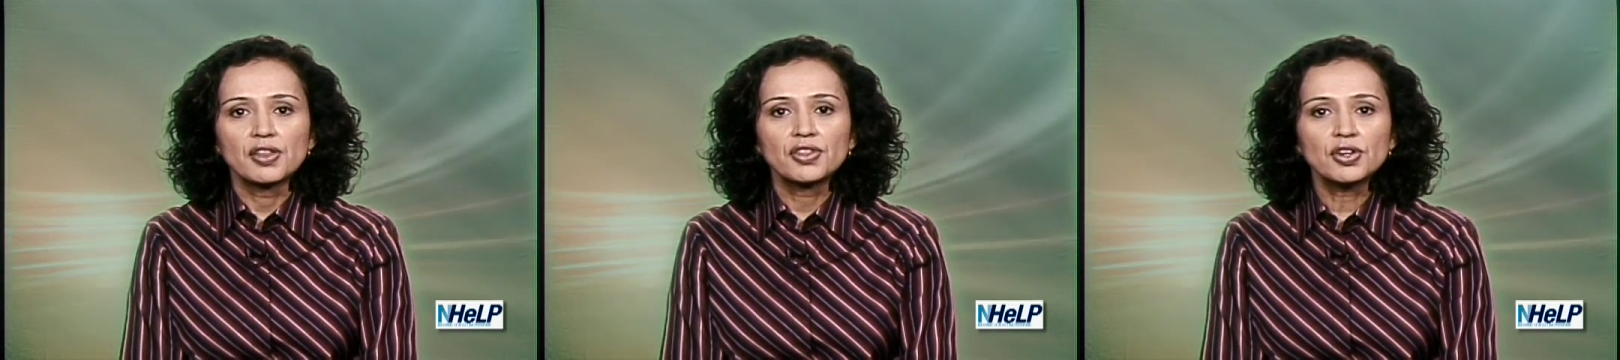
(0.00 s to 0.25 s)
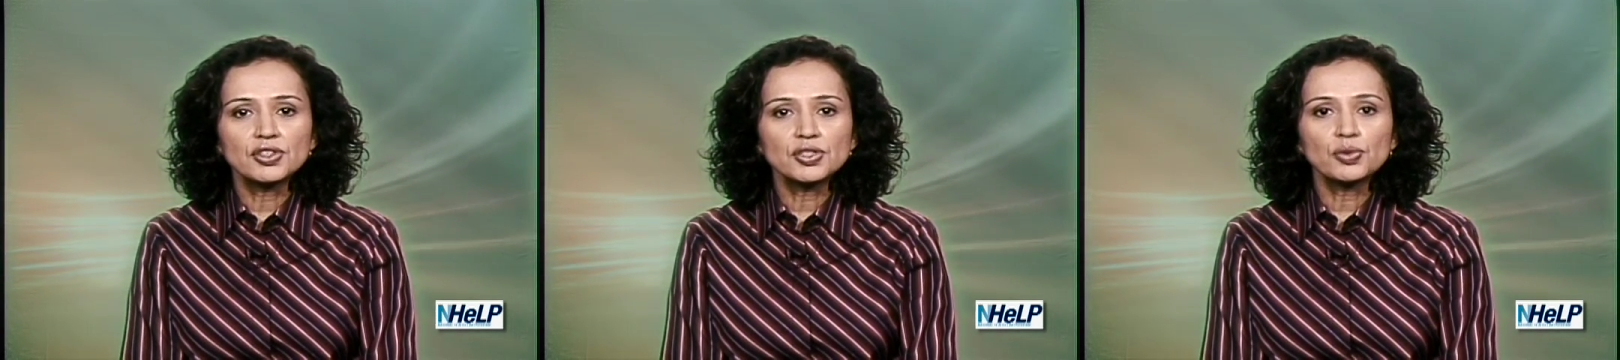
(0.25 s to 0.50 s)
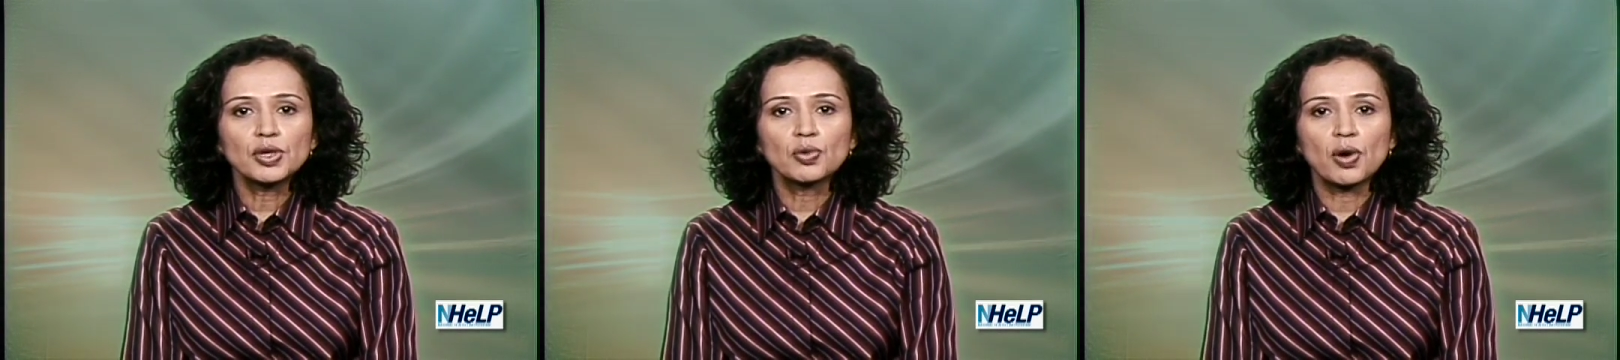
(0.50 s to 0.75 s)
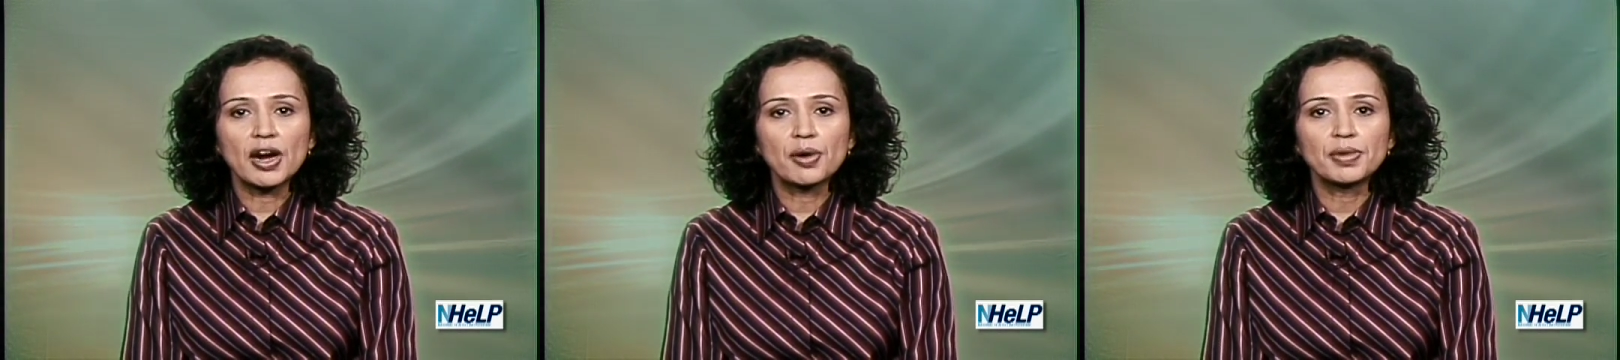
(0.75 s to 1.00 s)
There's a
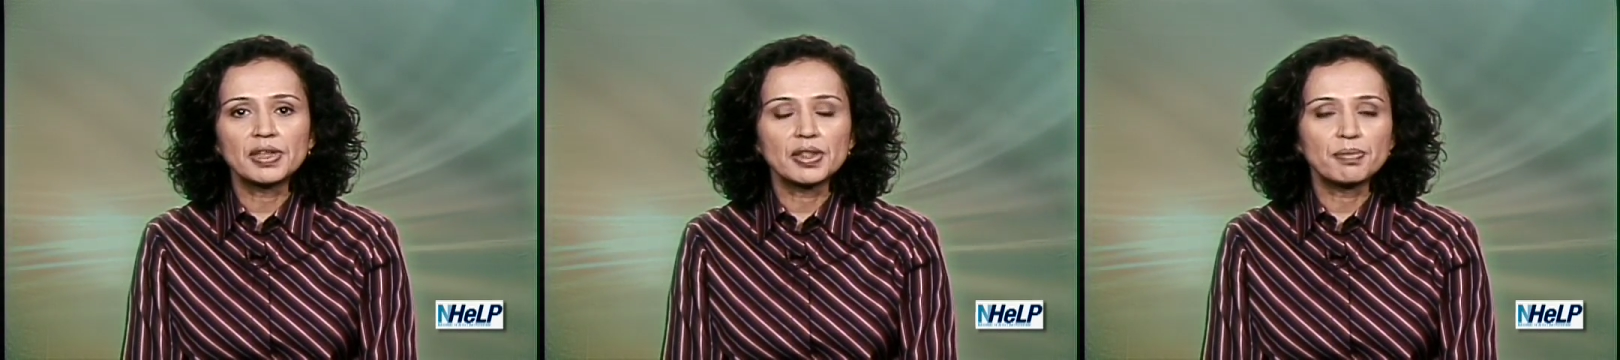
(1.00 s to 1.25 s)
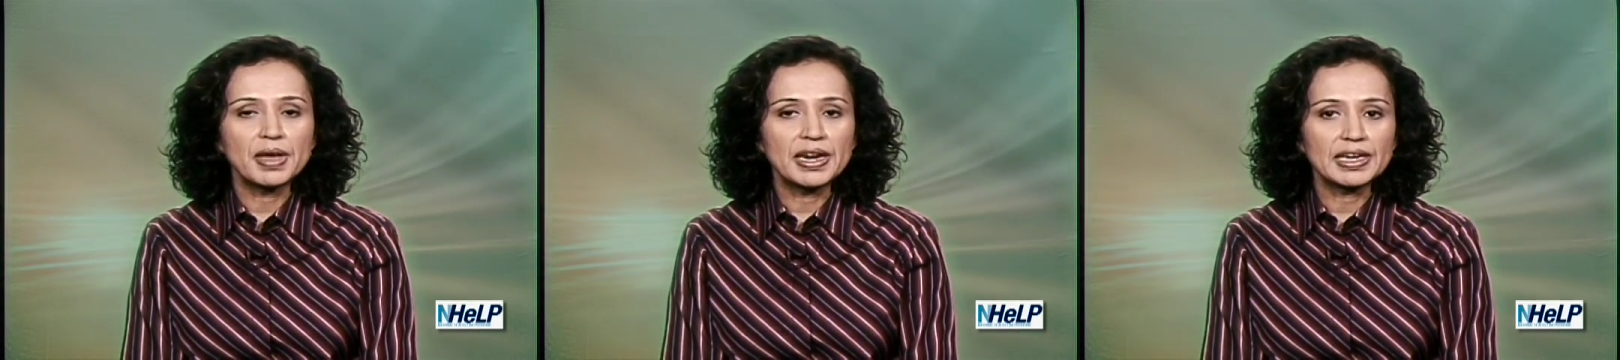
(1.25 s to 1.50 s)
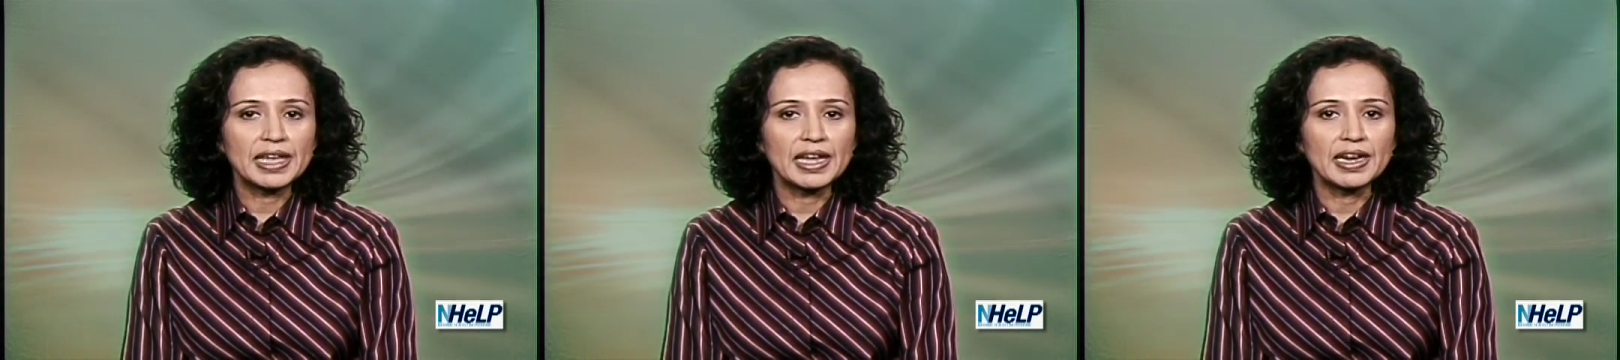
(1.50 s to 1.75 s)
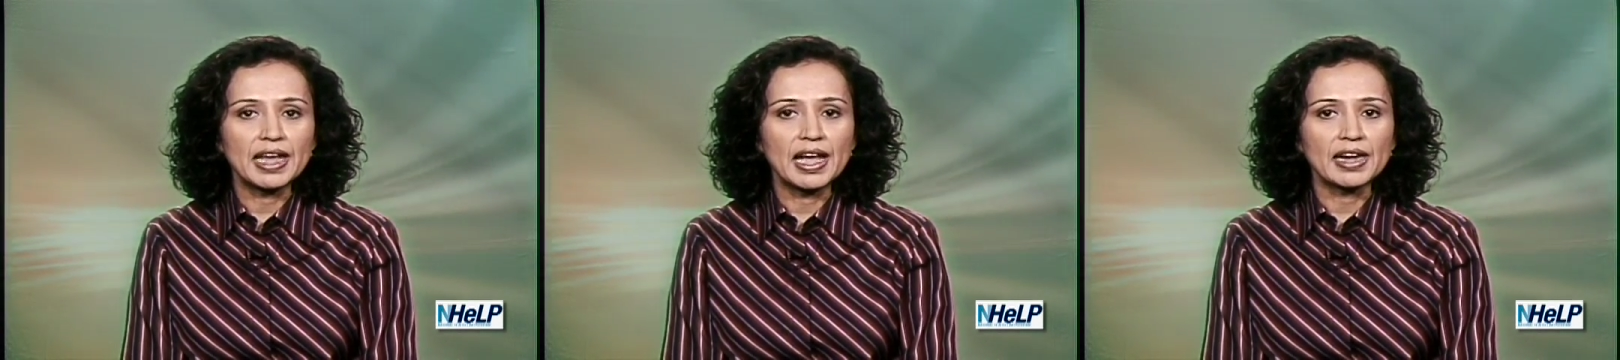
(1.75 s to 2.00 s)
requirement in the
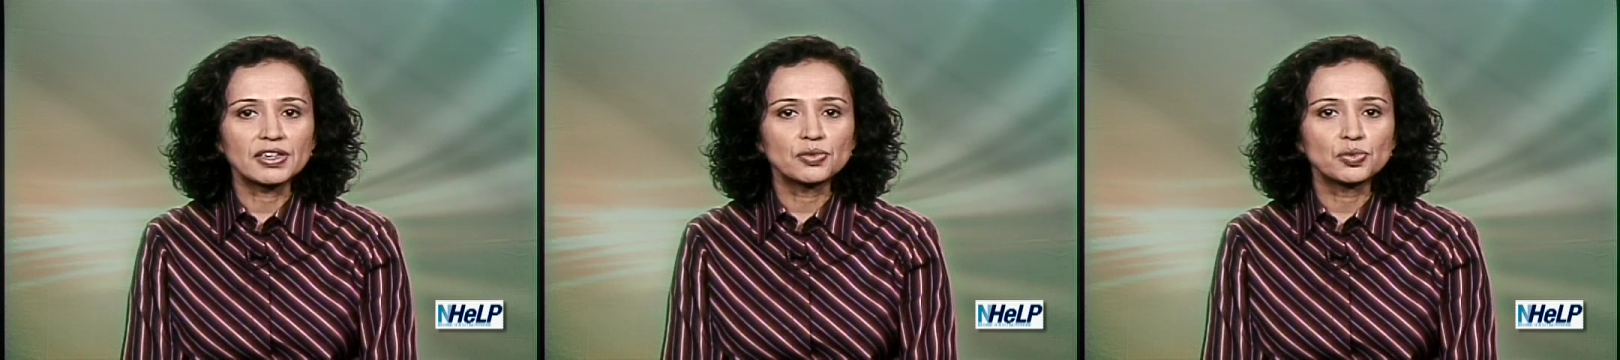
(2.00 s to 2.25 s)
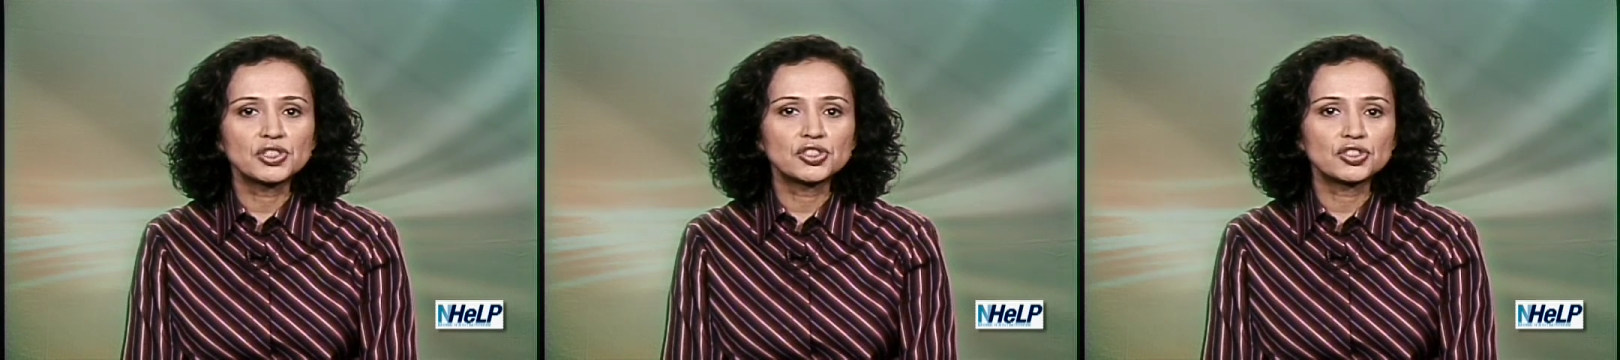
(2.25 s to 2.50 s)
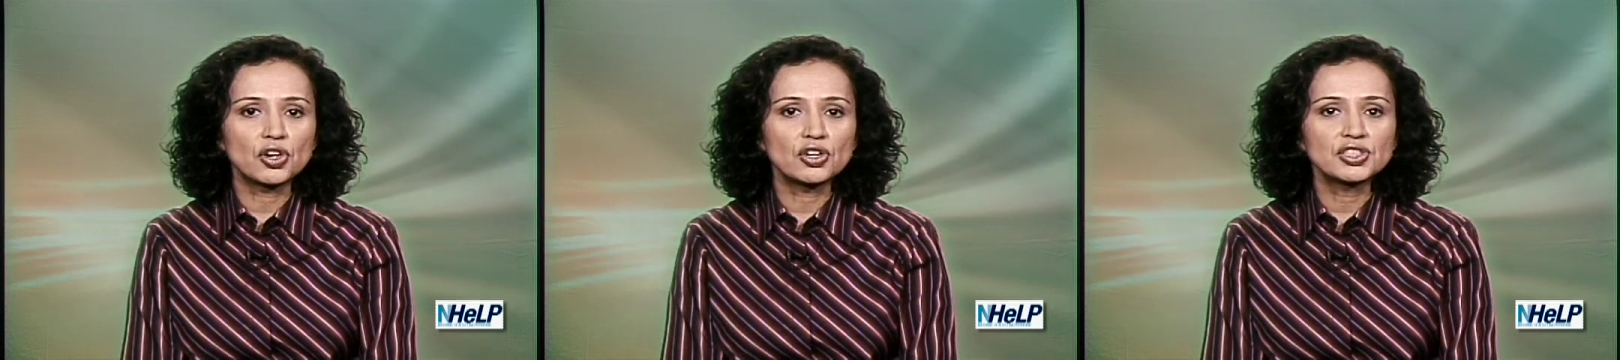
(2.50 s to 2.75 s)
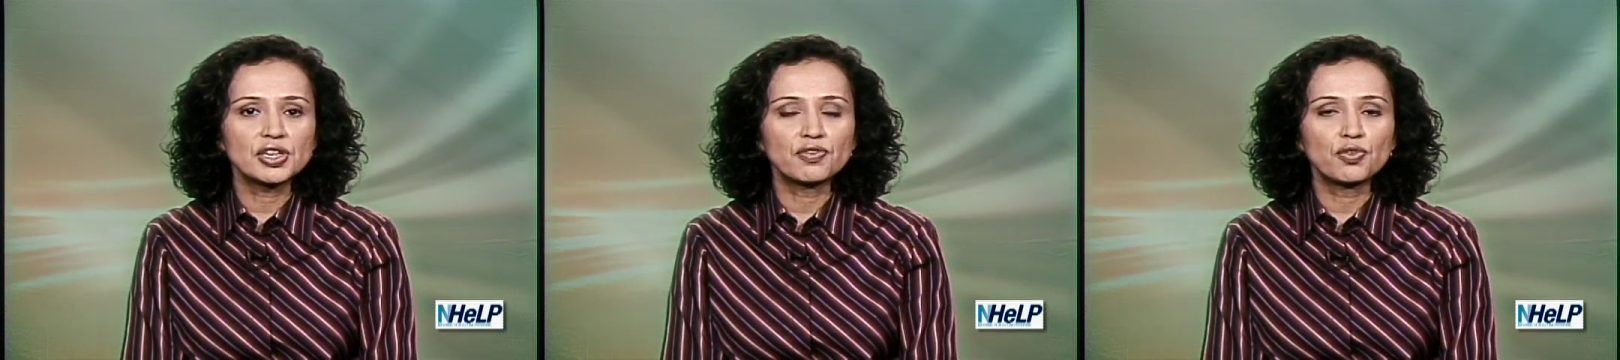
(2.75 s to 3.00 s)
Medicaid Act, which
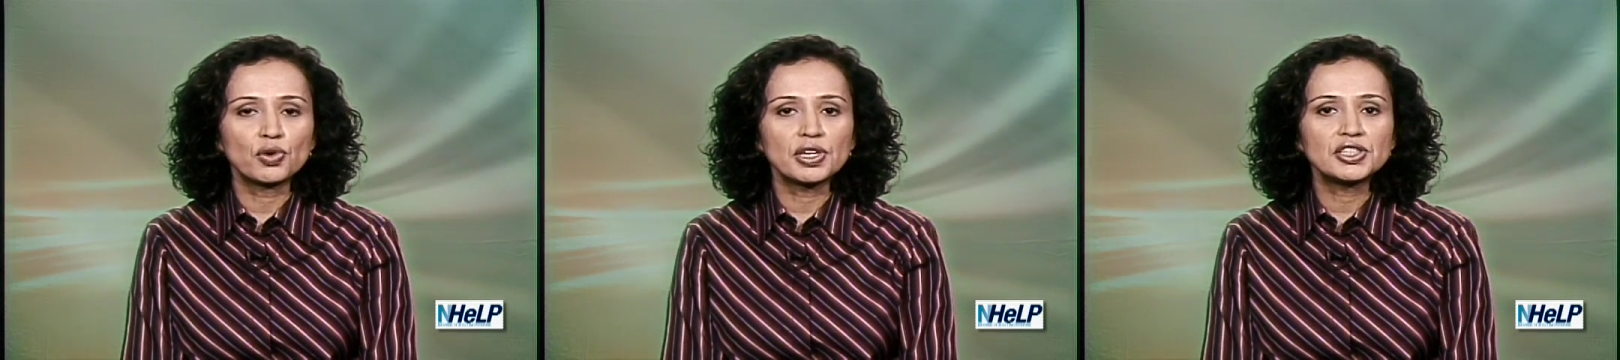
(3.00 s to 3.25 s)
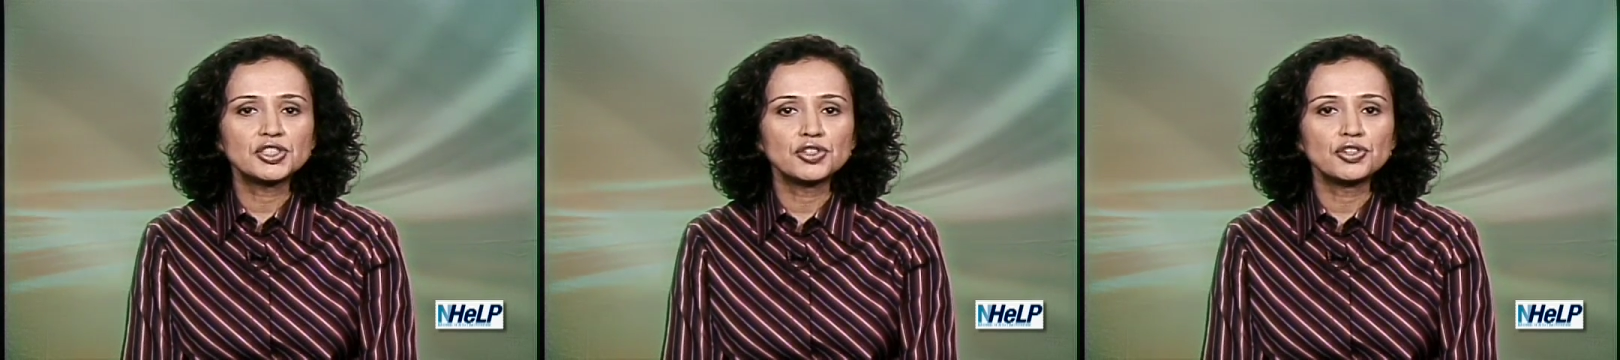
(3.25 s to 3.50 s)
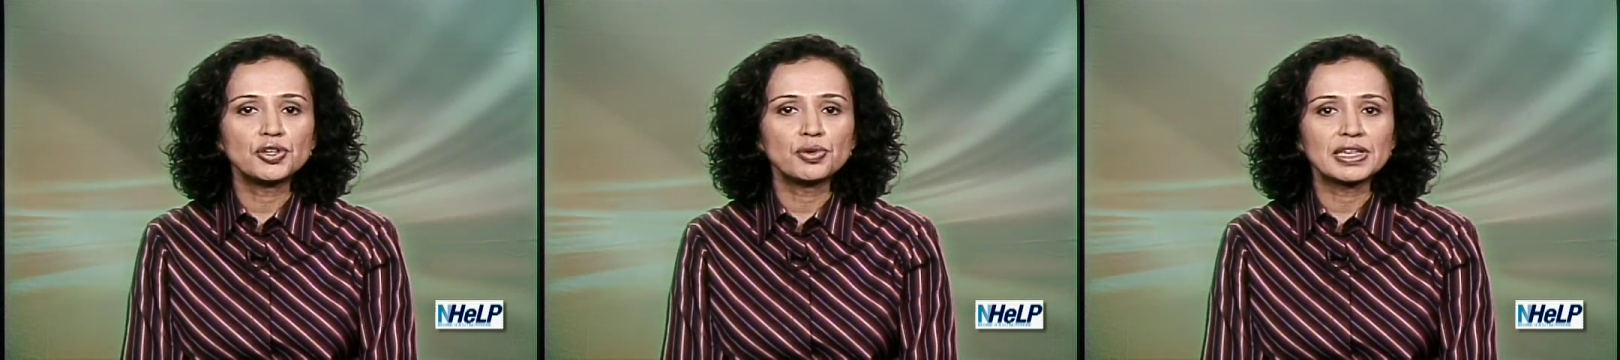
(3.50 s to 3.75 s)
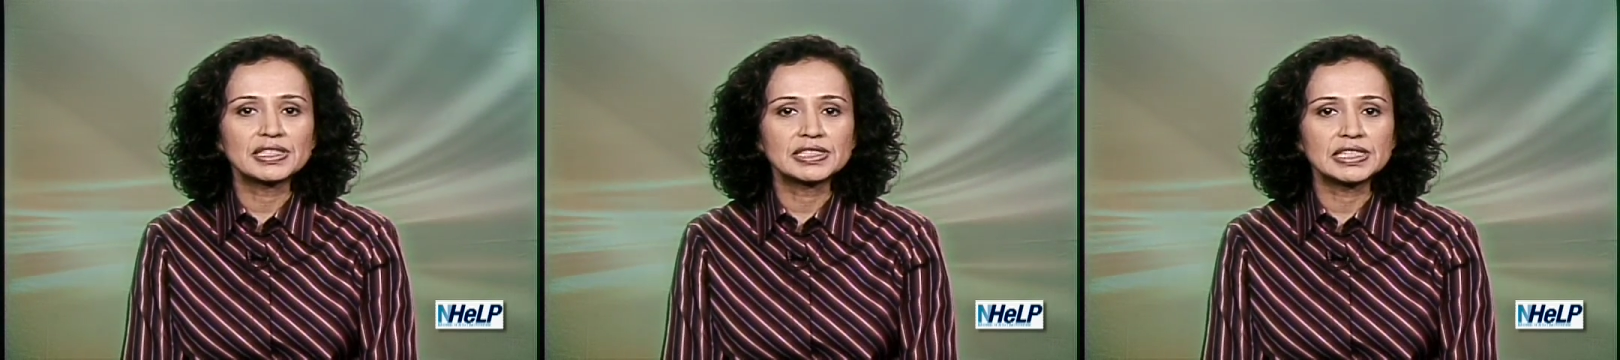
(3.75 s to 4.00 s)
starts at 42
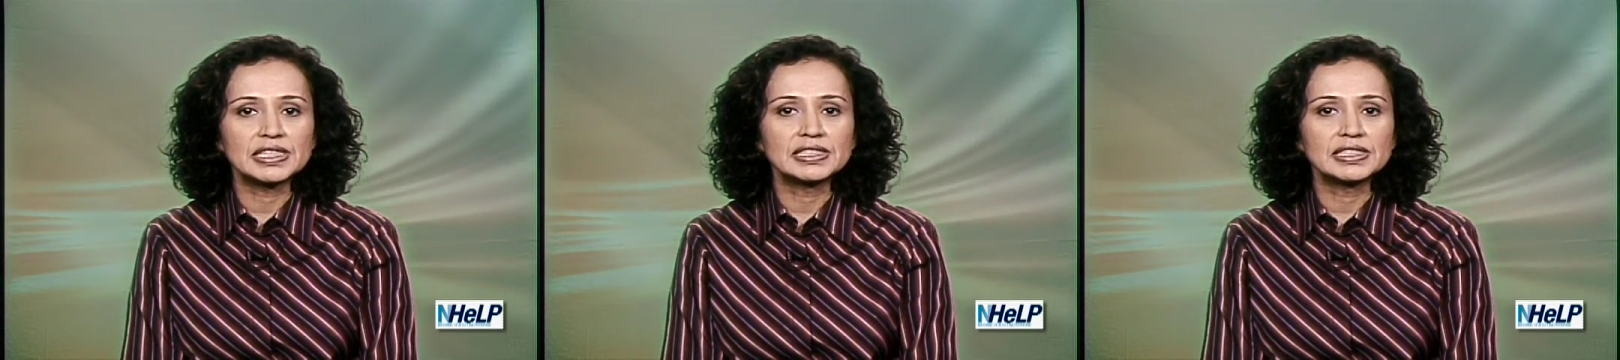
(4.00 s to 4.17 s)
U.S.C.